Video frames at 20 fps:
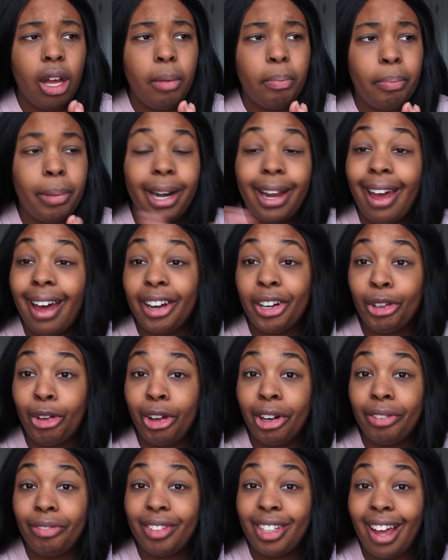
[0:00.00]
But I had a
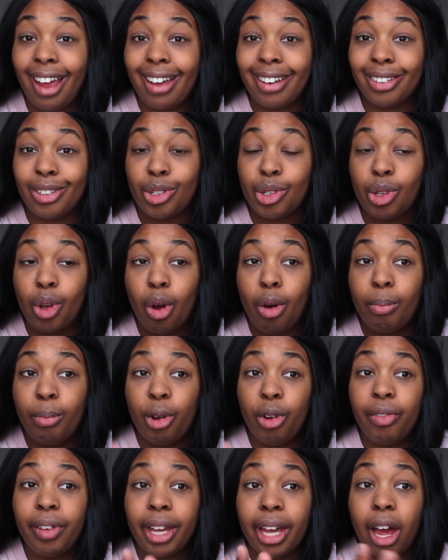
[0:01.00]
lot of debt. So
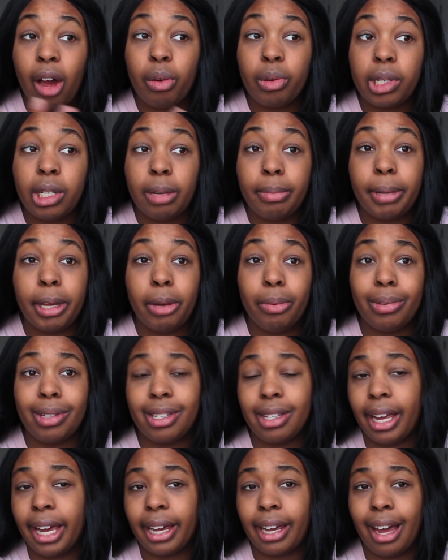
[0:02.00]
moving out to me
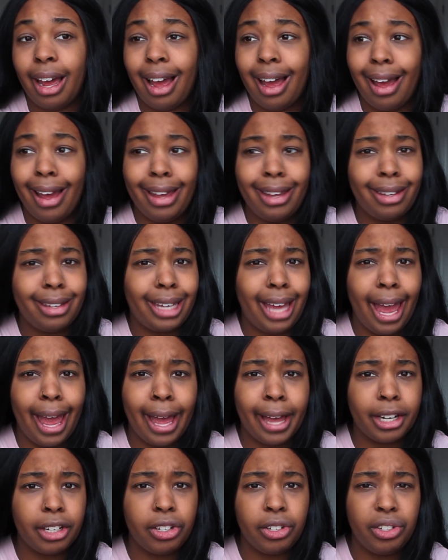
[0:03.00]
was like, I
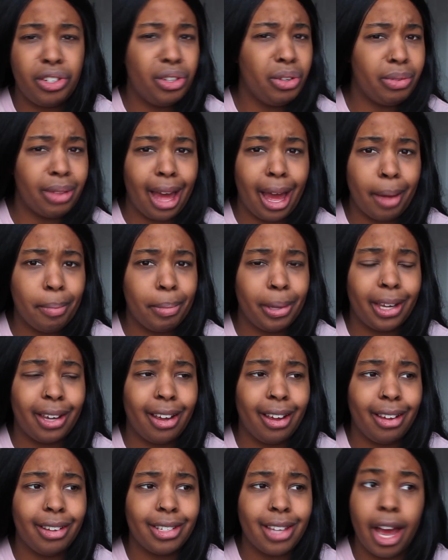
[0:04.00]
can't do that
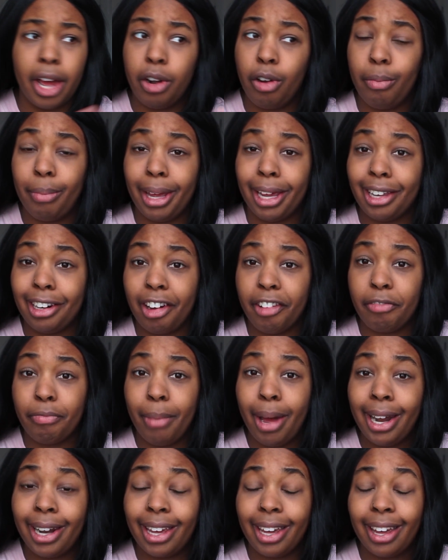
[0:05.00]
because I don't make enough
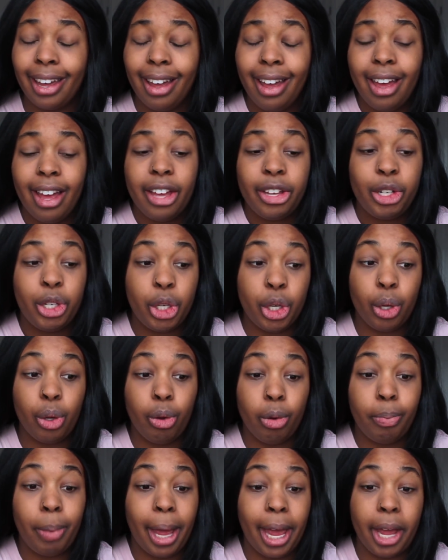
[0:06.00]
money
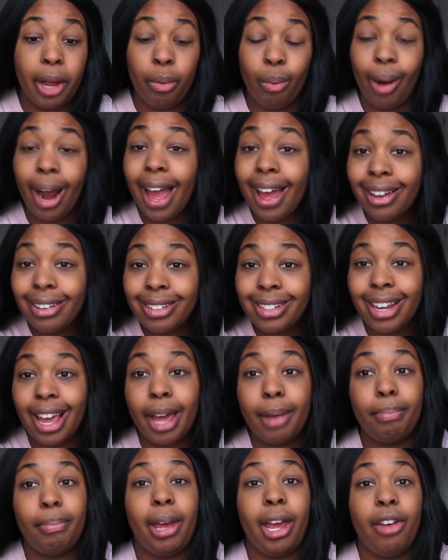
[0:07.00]
to pay rent
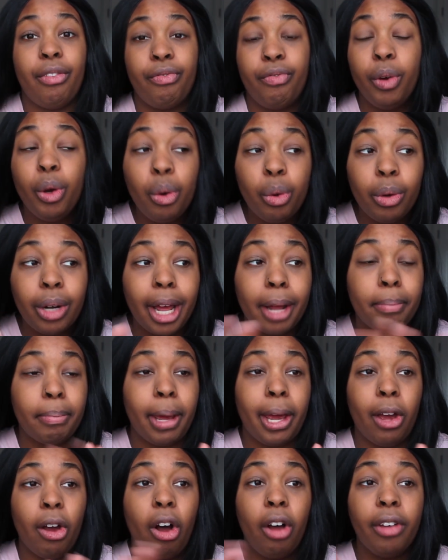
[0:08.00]
and pay food and
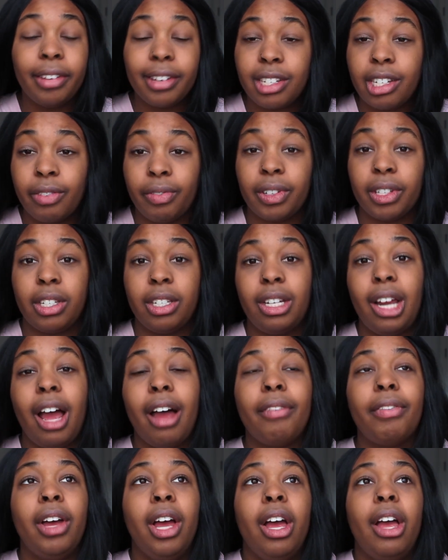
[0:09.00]
pay all this different
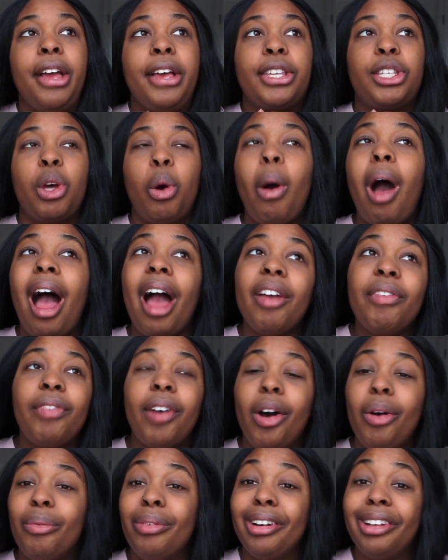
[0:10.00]
stuff. So I
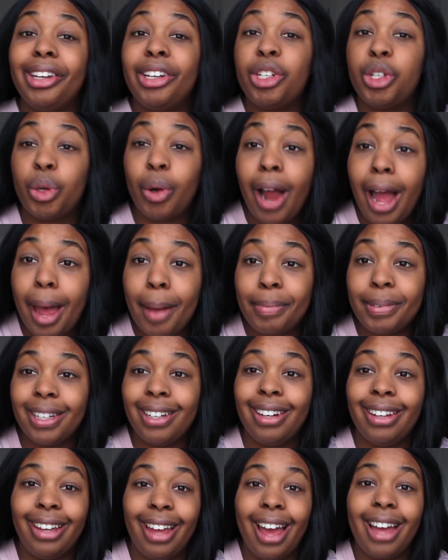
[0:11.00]
felt really trapped.
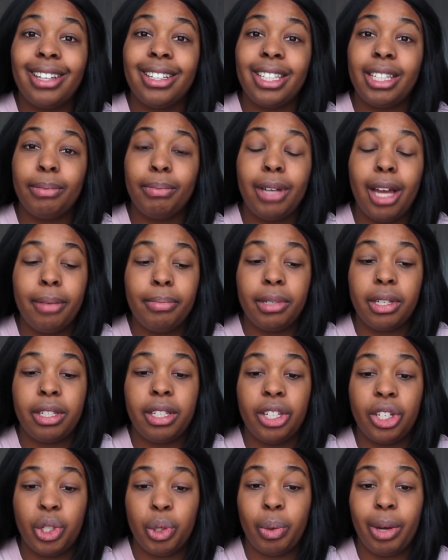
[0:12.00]
And again, sometimes a
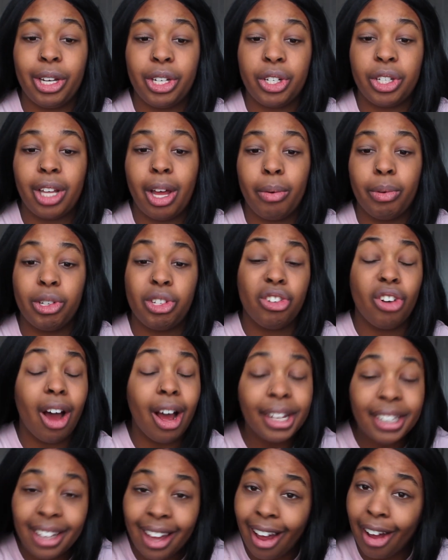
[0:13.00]
situation that was
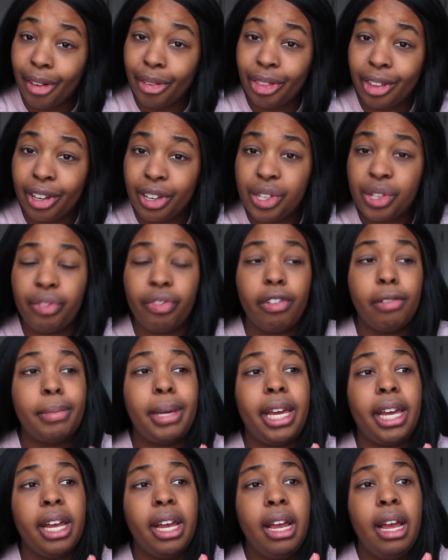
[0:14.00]
not the healthiest for
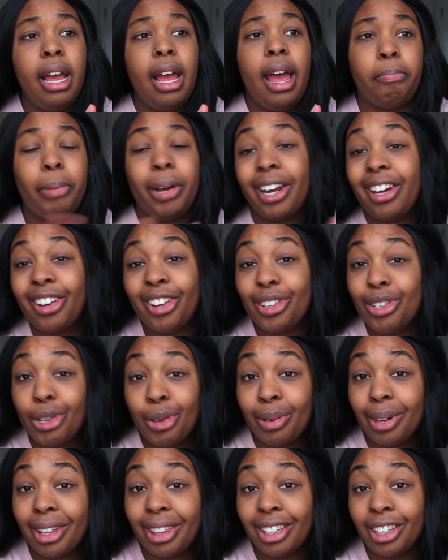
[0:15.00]
me, but I couldn't
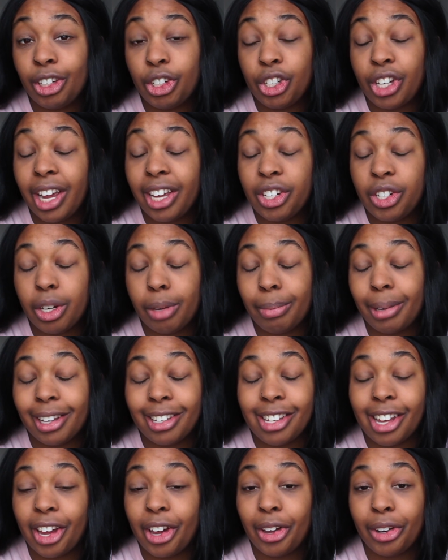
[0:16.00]
do anything to change it
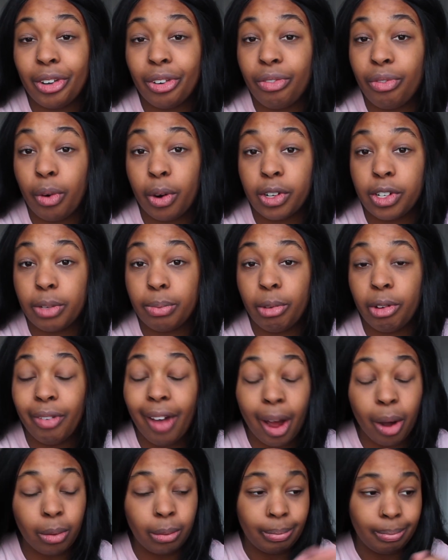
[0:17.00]
because I couldn't afford to move
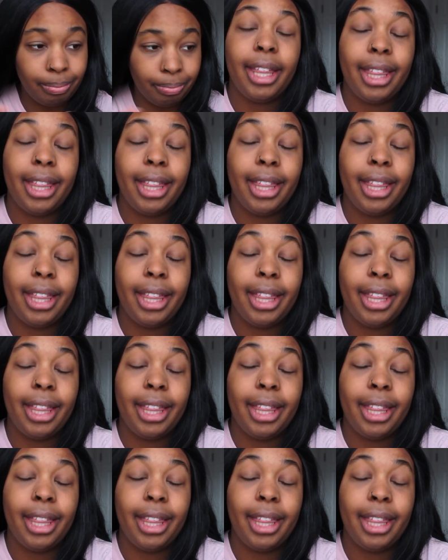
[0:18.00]
out.